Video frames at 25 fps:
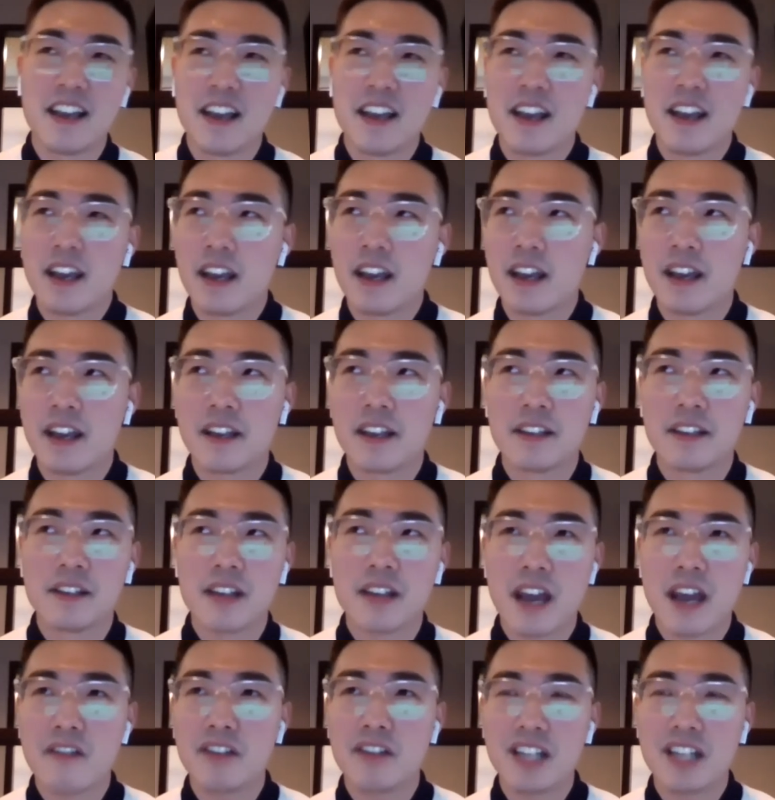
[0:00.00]
And
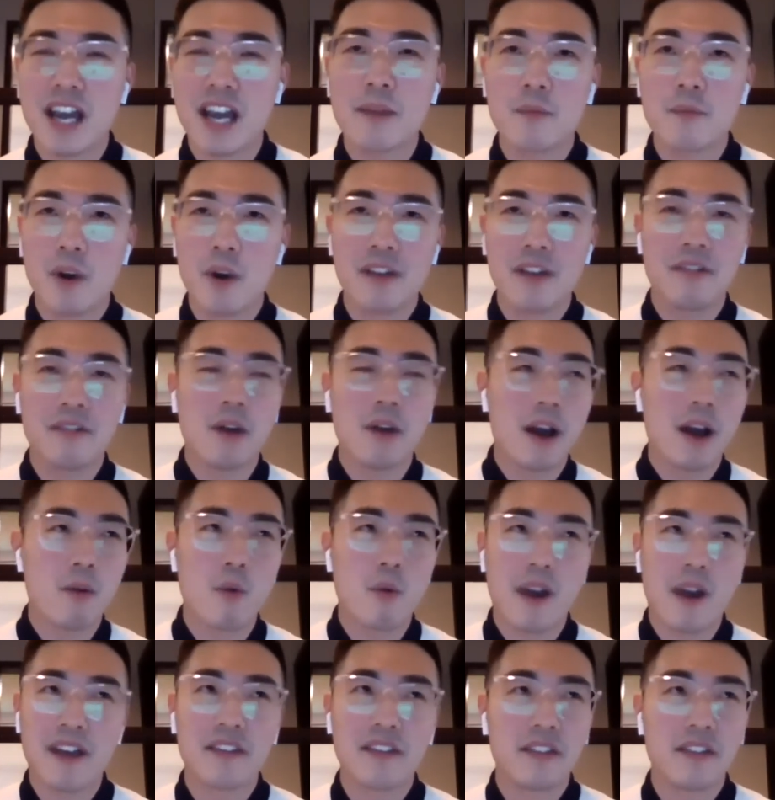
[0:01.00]
every time I
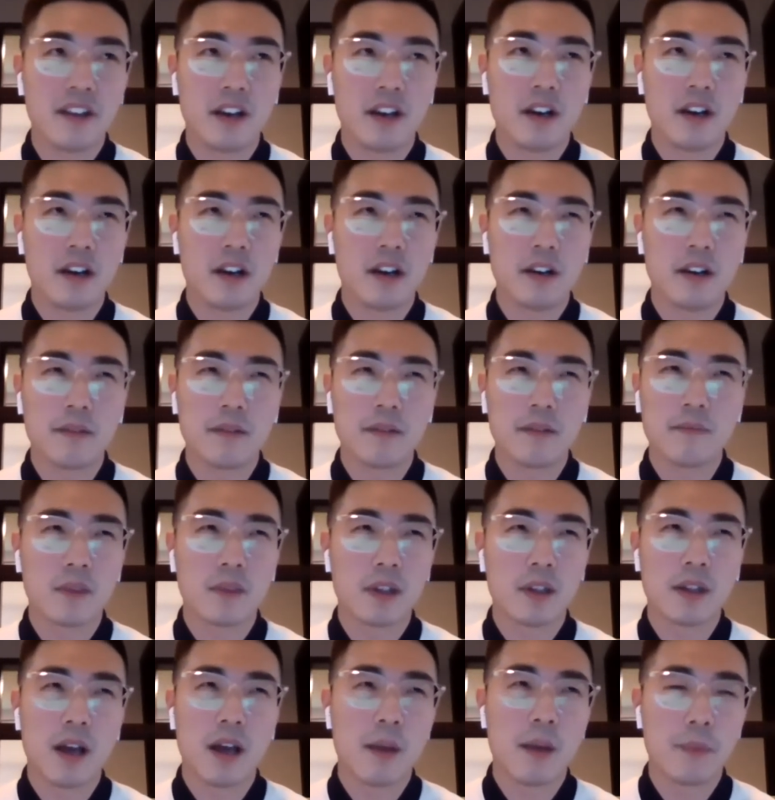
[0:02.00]
went there,
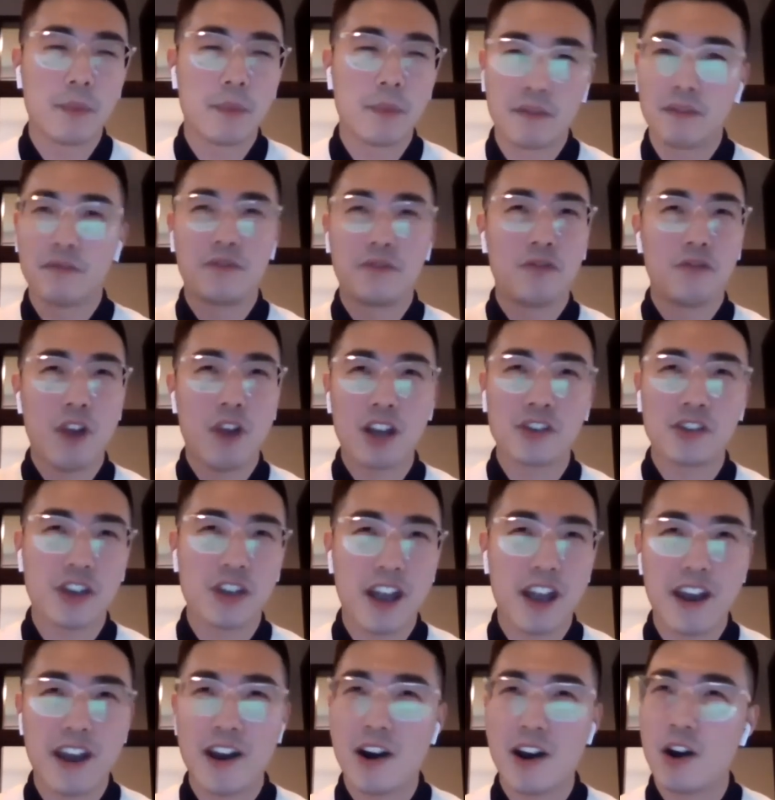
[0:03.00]
I mean, for fresh
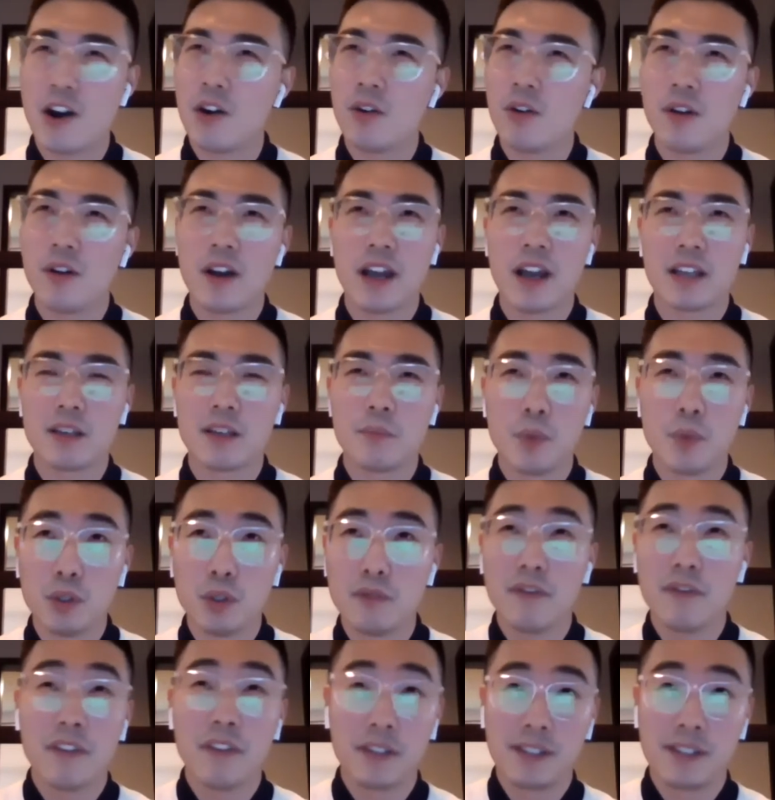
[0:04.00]
air and the
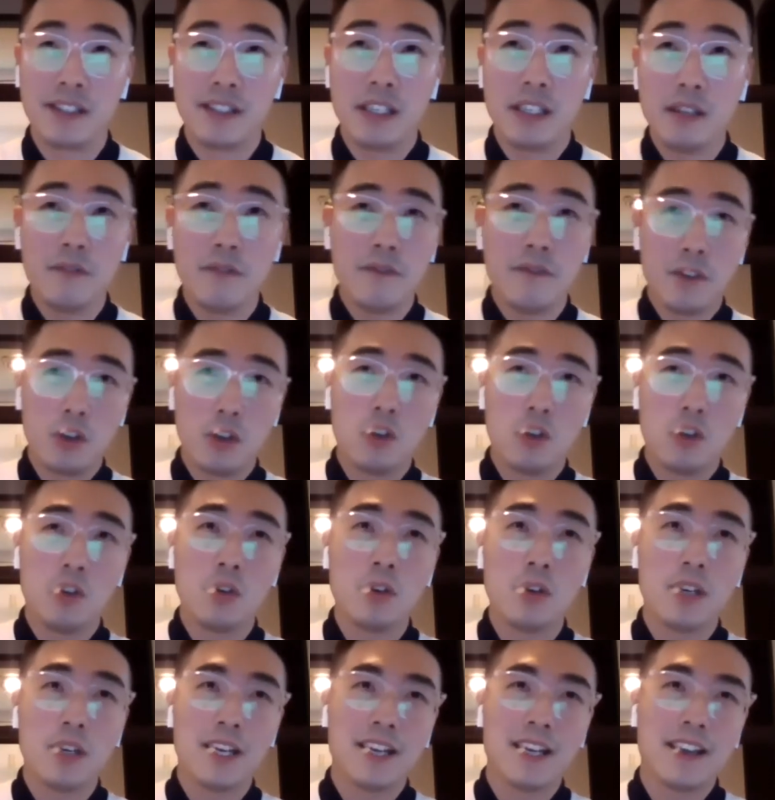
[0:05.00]
beautiful sea
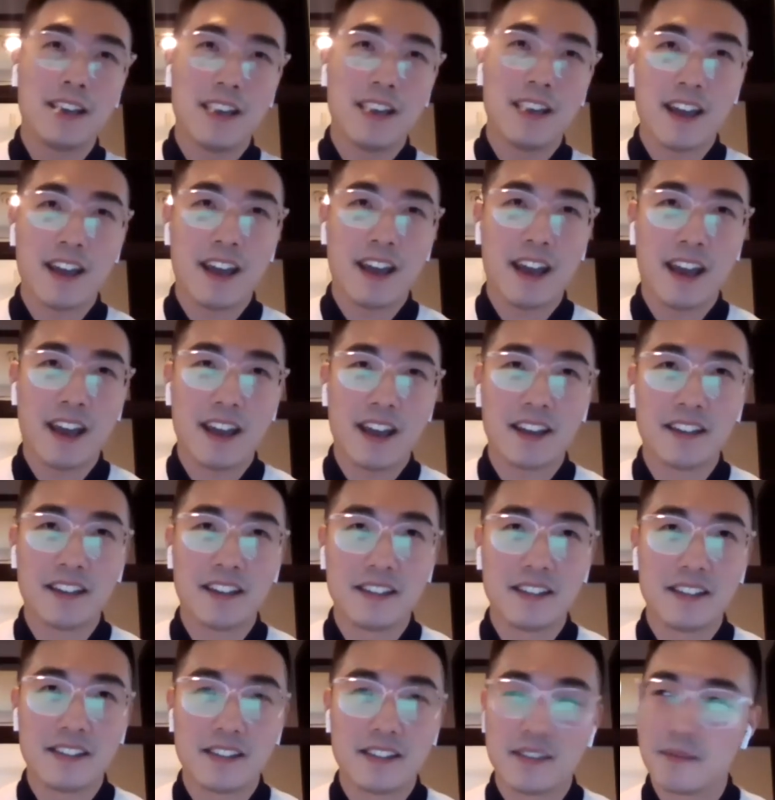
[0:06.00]
view,
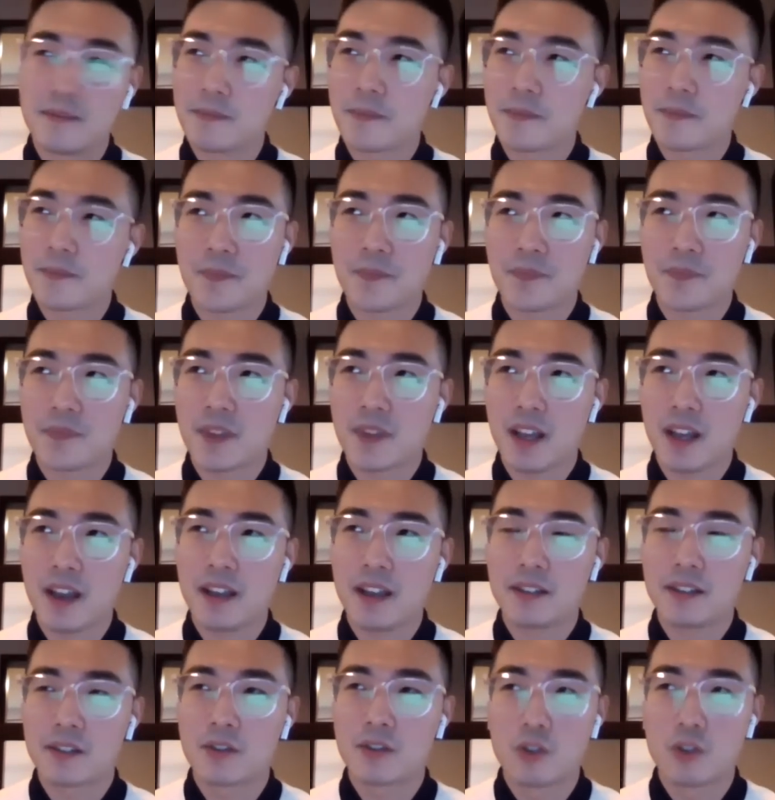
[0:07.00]
and
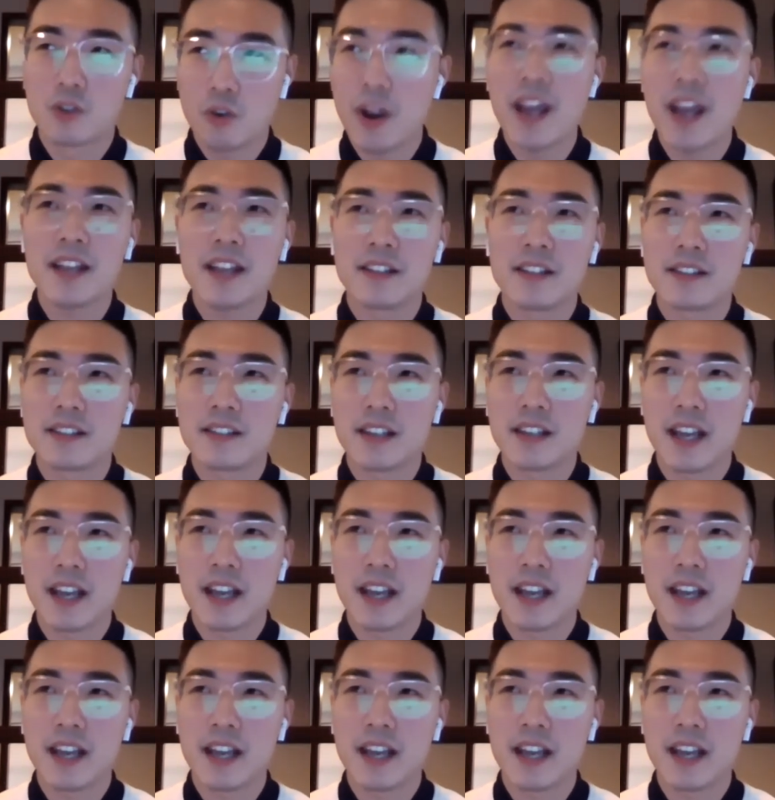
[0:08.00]
it's great.